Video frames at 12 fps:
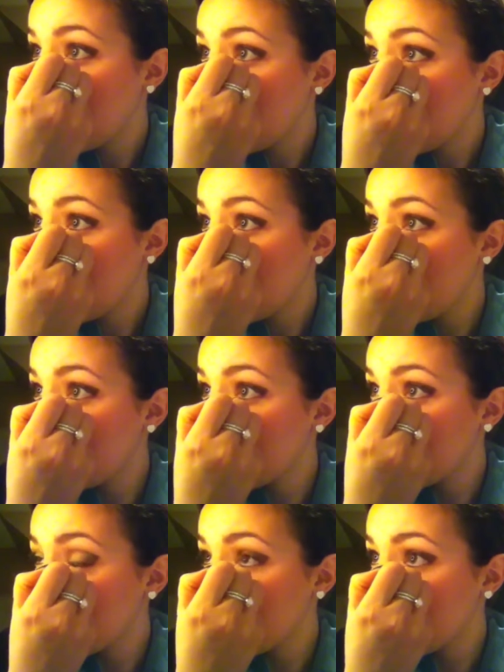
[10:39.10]
and
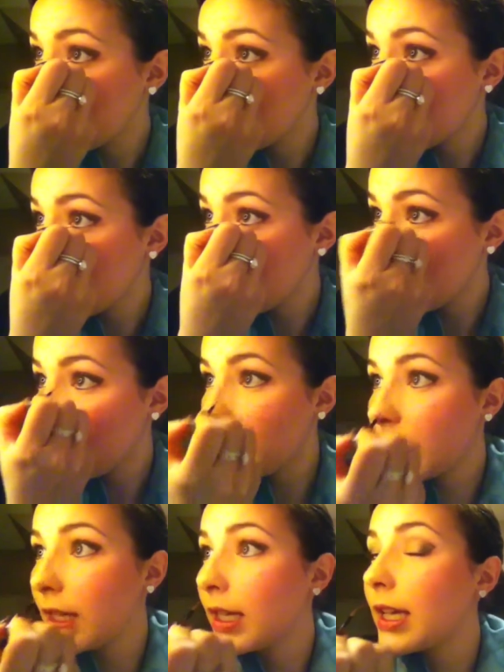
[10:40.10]
just on
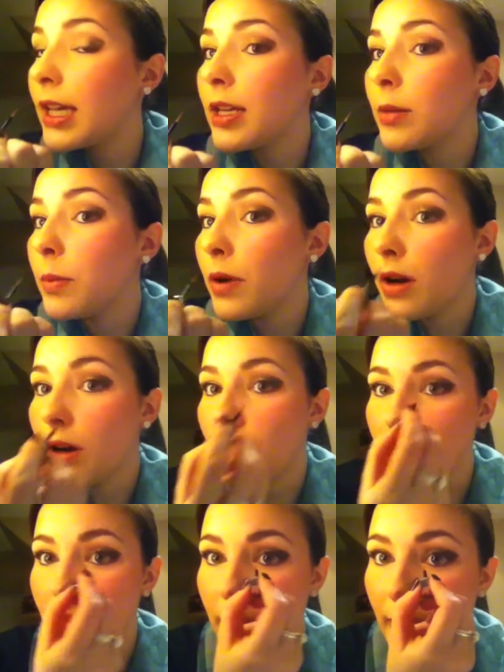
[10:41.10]
the inner part of
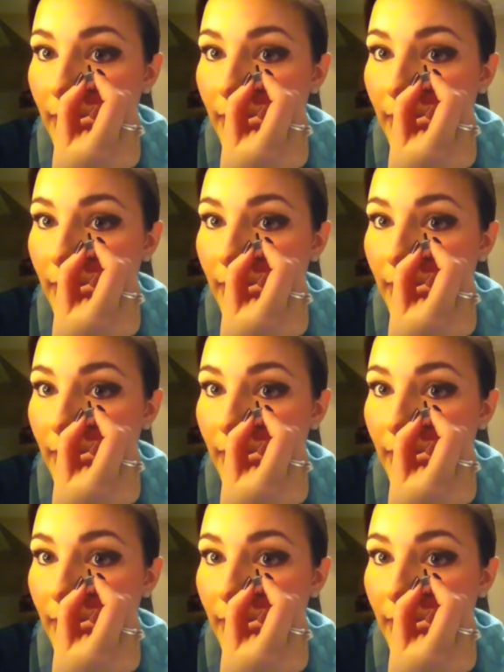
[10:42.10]
the